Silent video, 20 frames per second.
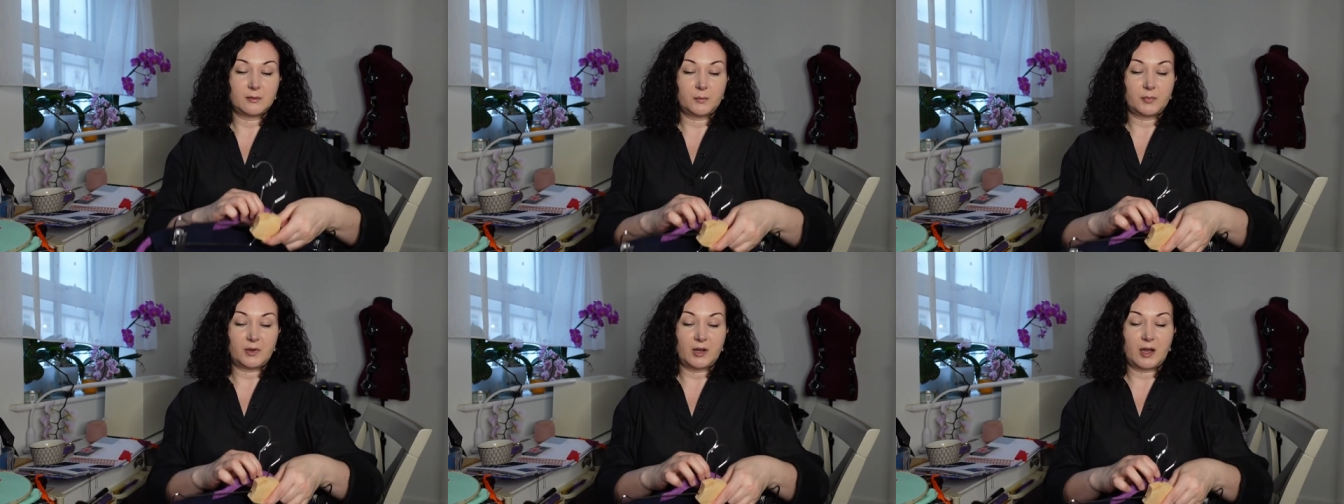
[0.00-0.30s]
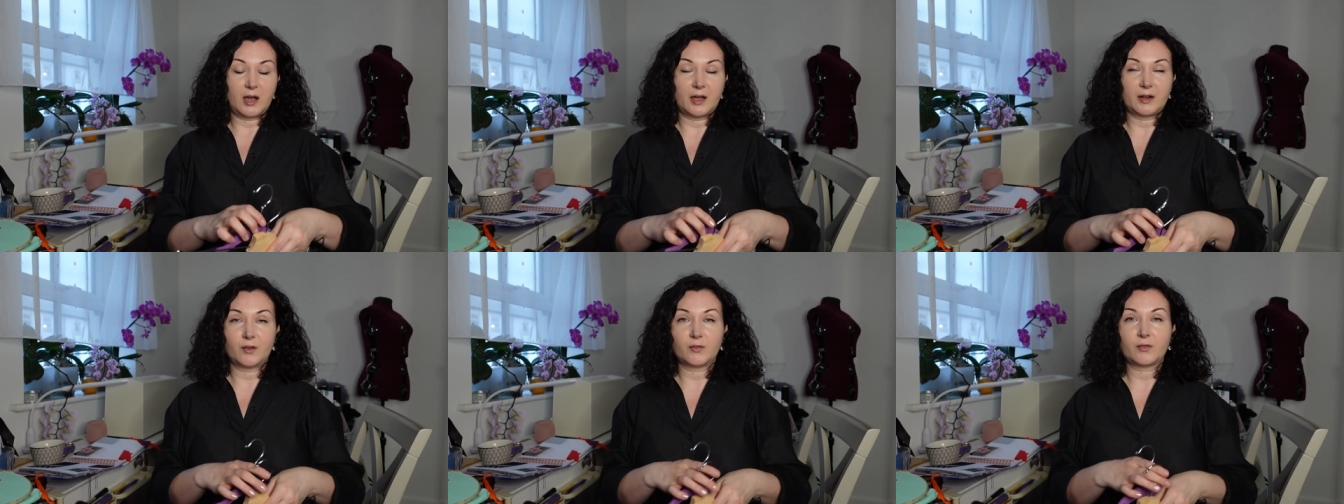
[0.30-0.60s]

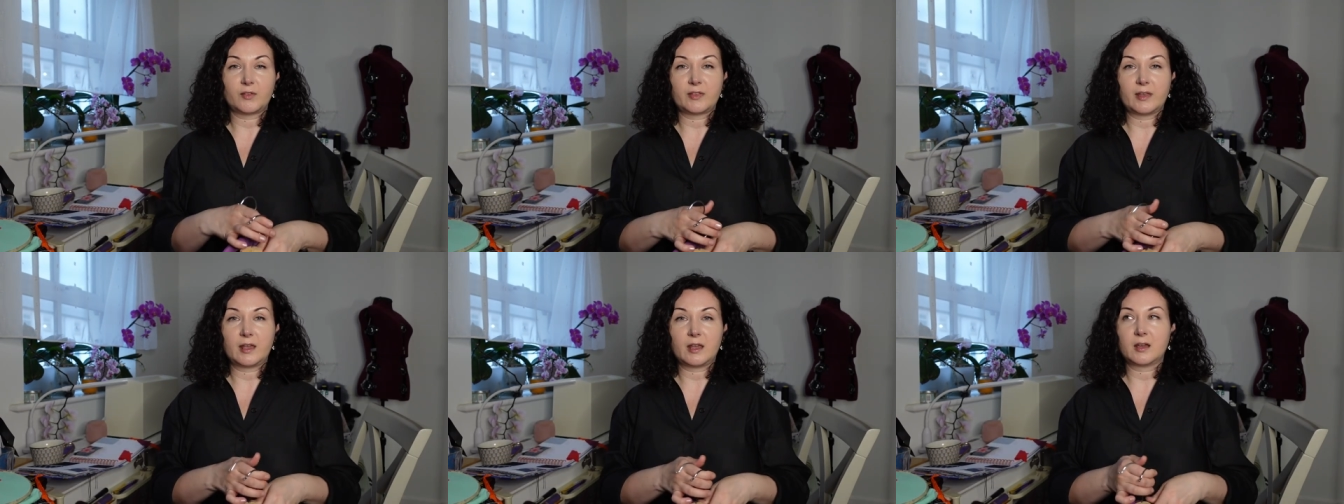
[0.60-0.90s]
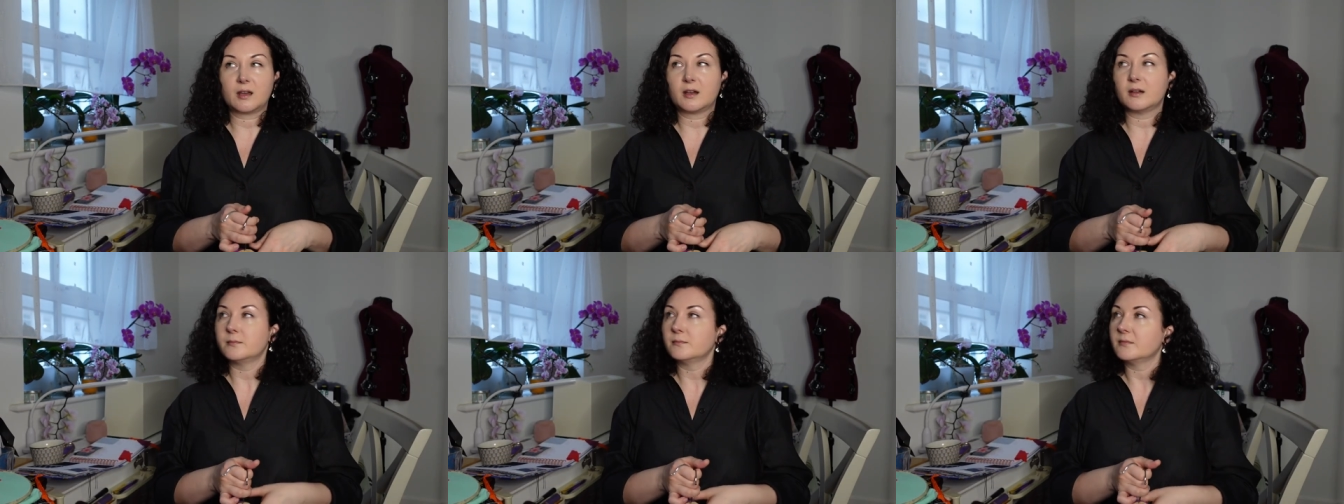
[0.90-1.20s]
but I don't
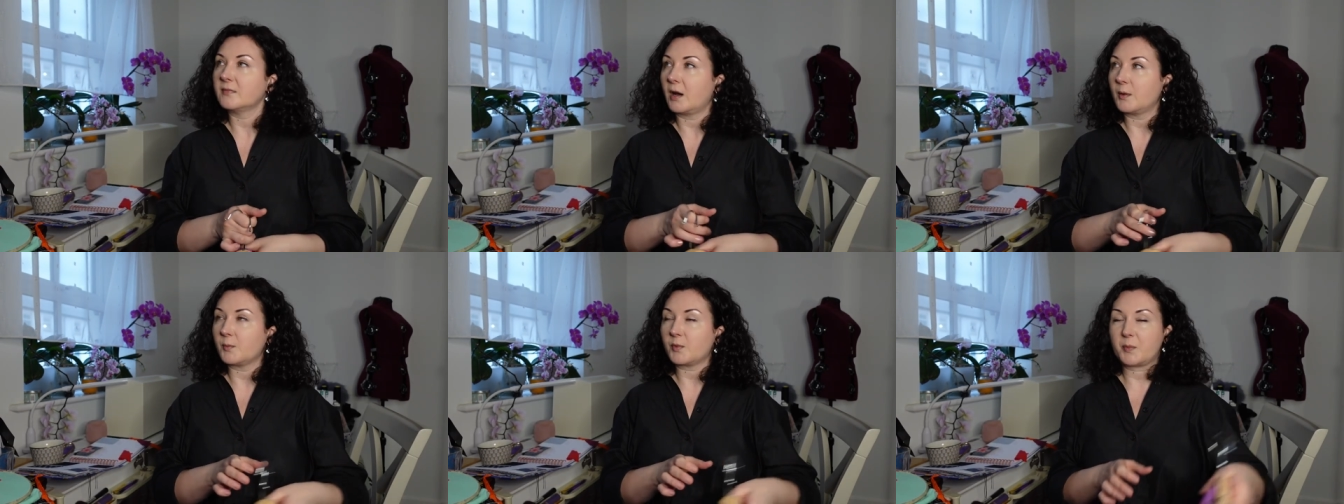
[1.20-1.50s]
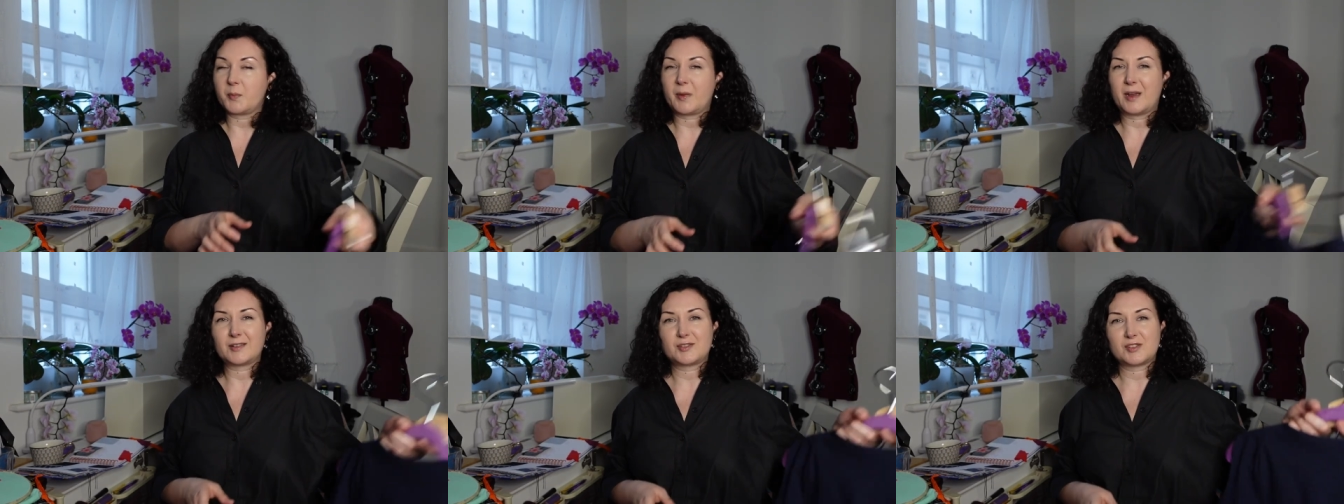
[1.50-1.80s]
think I'm
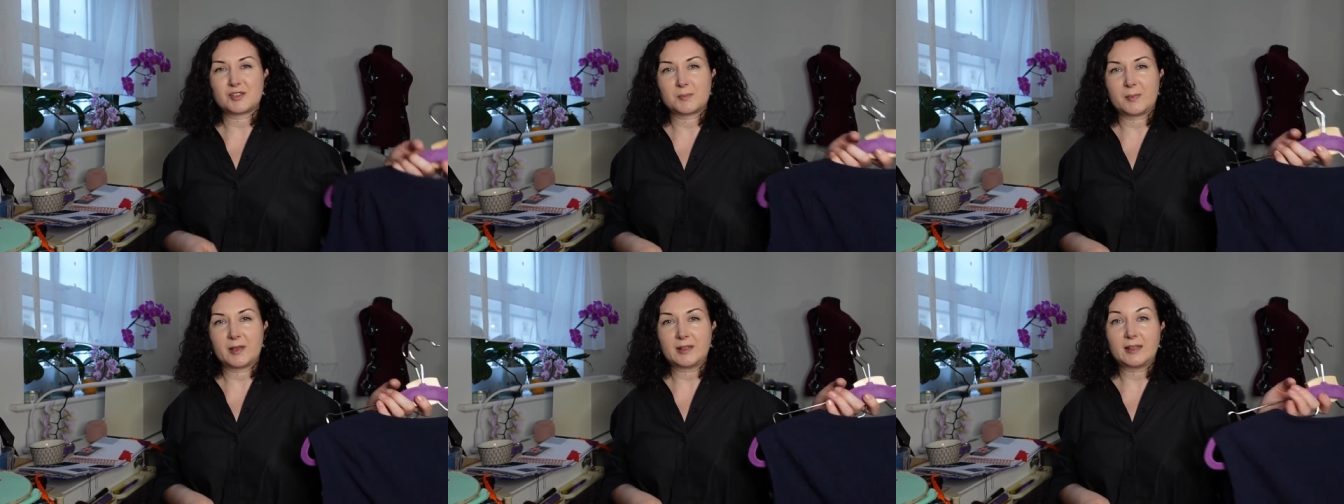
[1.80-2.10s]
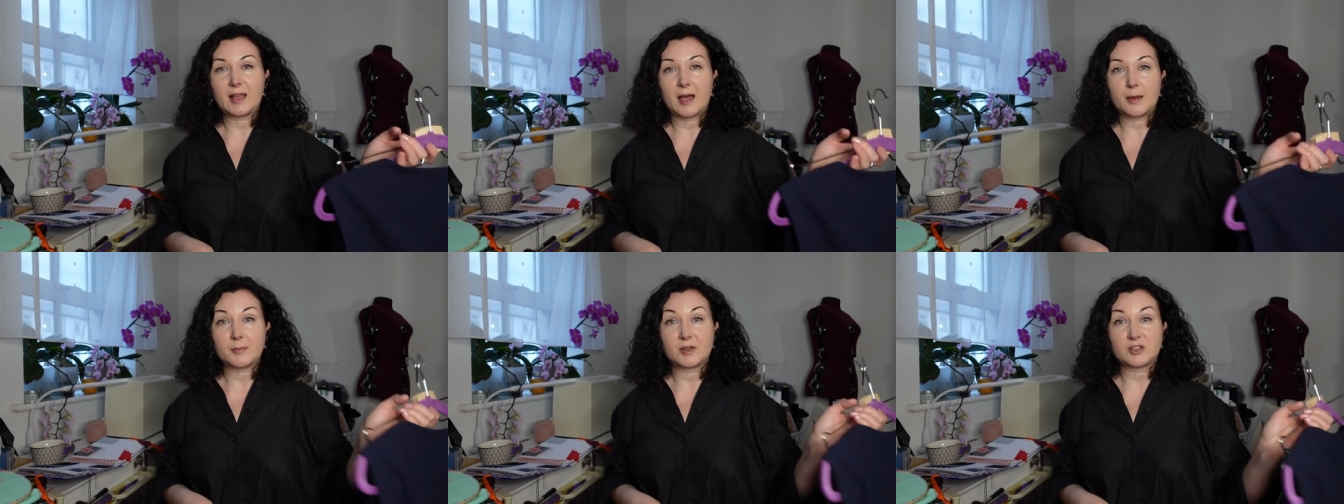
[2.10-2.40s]
prepared to
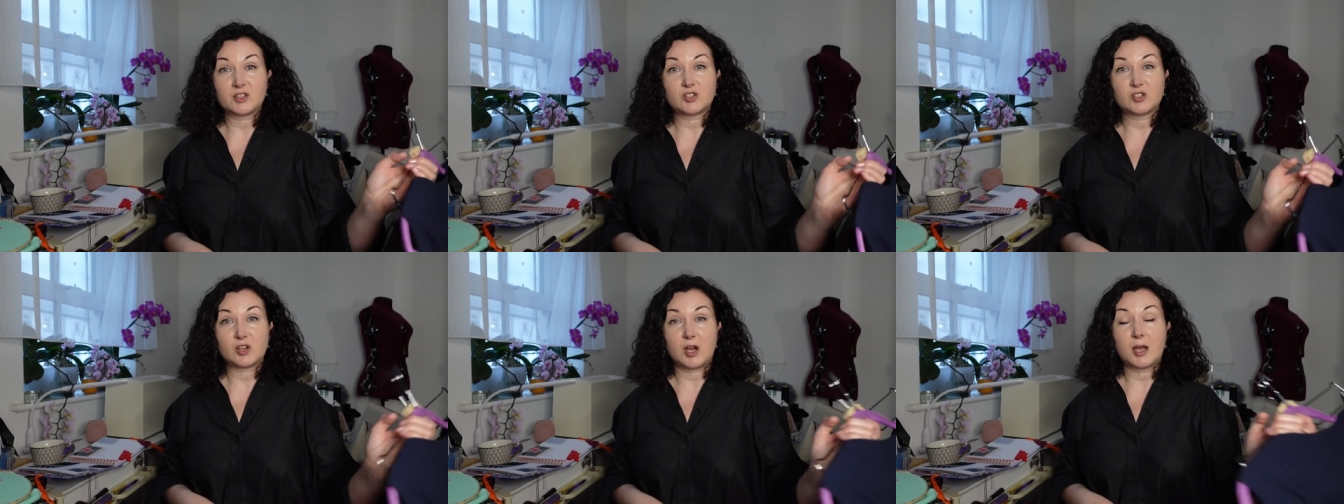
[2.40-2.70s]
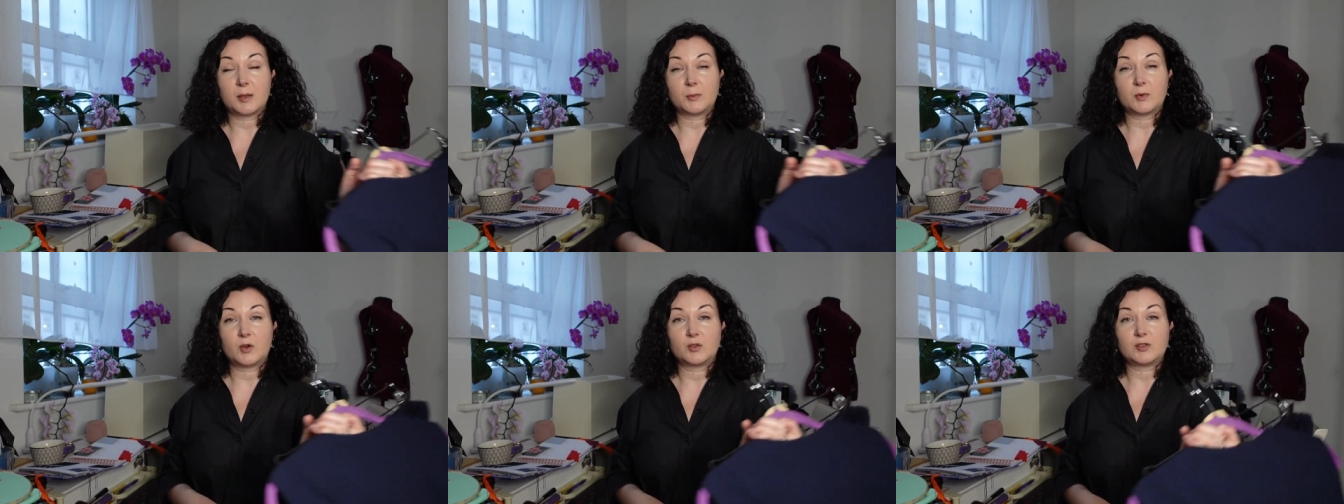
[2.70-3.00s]
spend that much
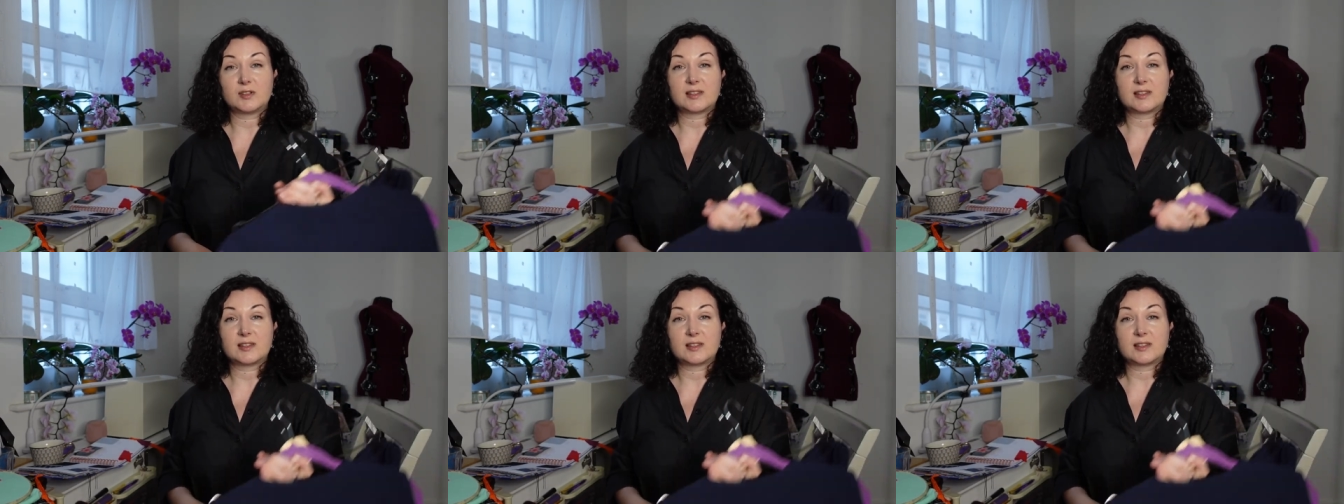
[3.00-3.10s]
time on